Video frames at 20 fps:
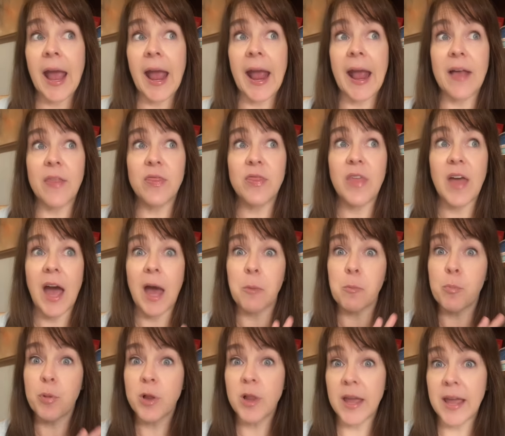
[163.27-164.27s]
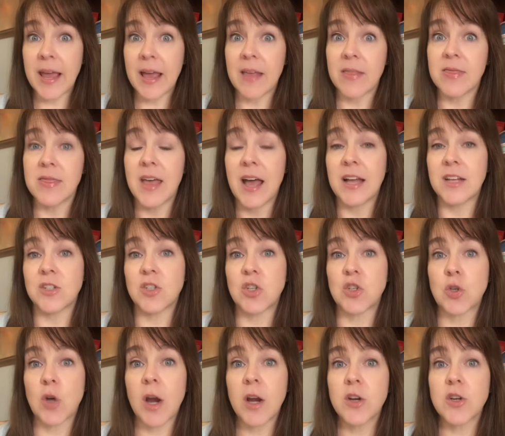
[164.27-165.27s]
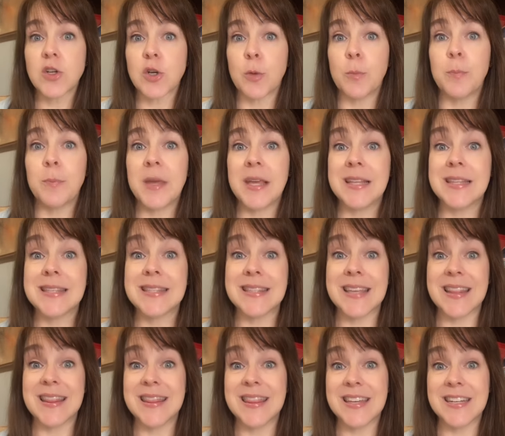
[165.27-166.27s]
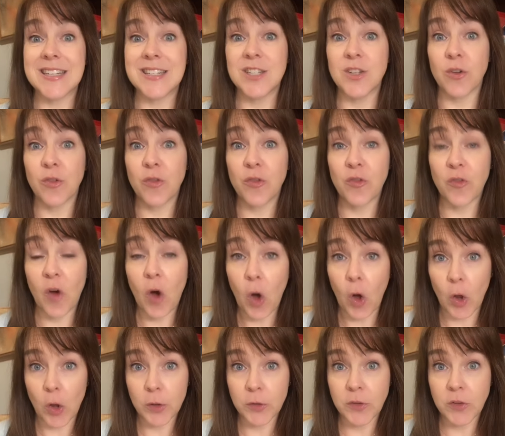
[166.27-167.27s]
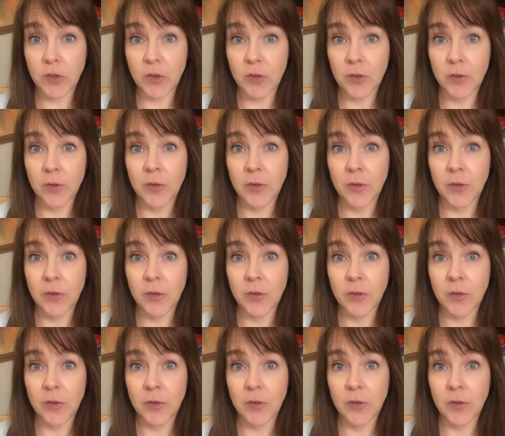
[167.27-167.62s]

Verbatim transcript: And that plan, that structure means that the default